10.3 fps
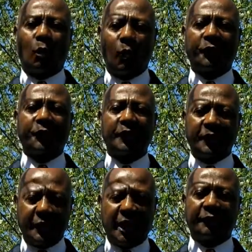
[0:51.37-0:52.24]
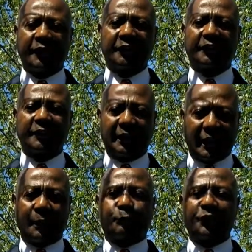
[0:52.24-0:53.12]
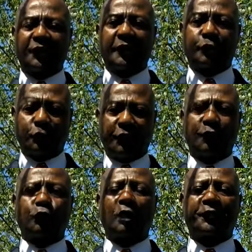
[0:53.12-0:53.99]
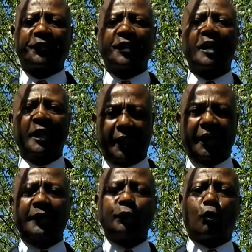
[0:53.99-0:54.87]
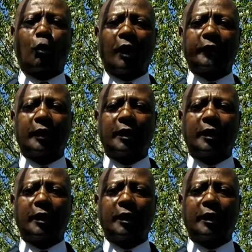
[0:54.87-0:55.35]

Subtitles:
with the evidence that I presented to his office and in court